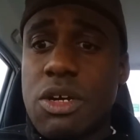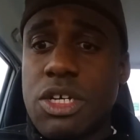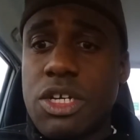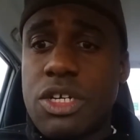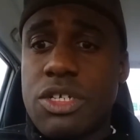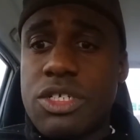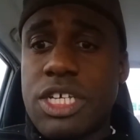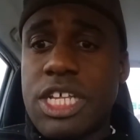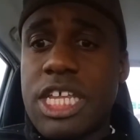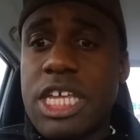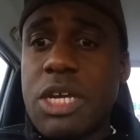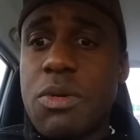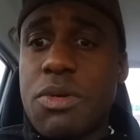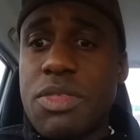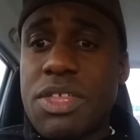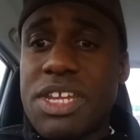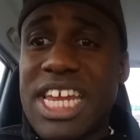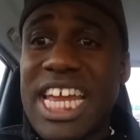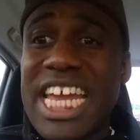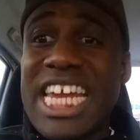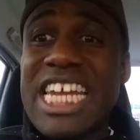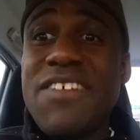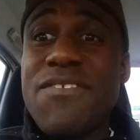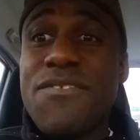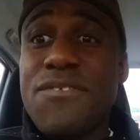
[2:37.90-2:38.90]
You're dealing with
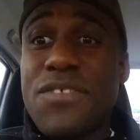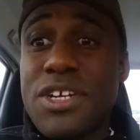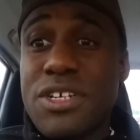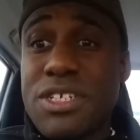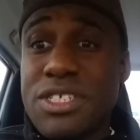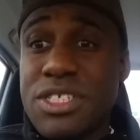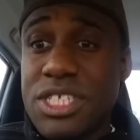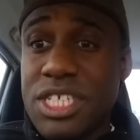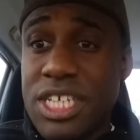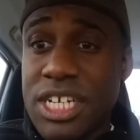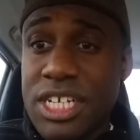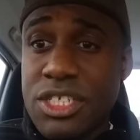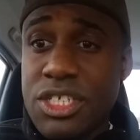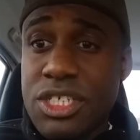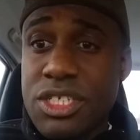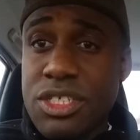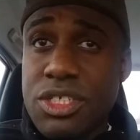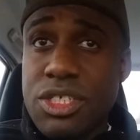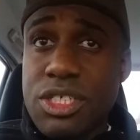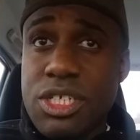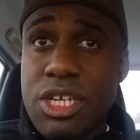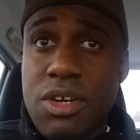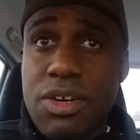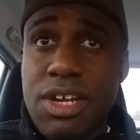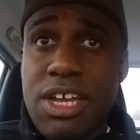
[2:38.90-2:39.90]
an interference engine,
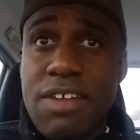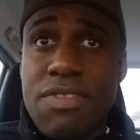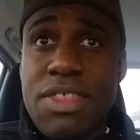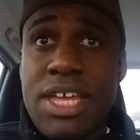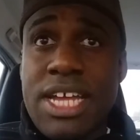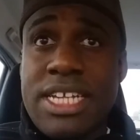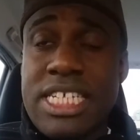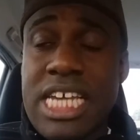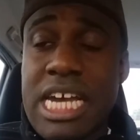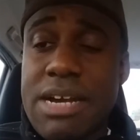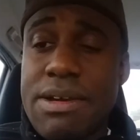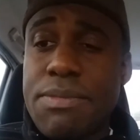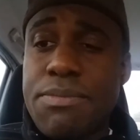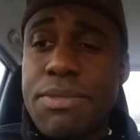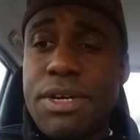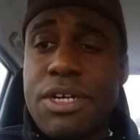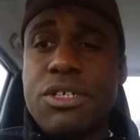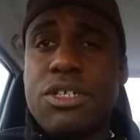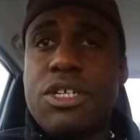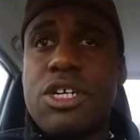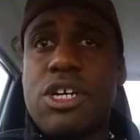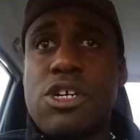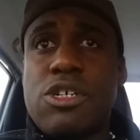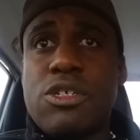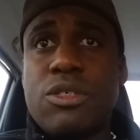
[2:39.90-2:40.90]
so if that timing
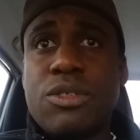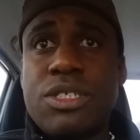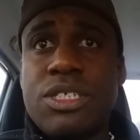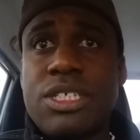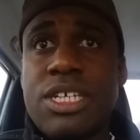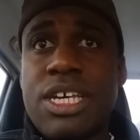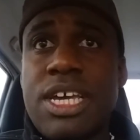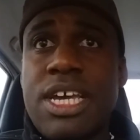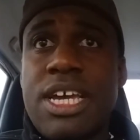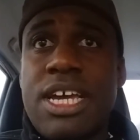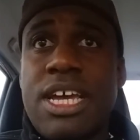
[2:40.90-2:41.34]
belt goes,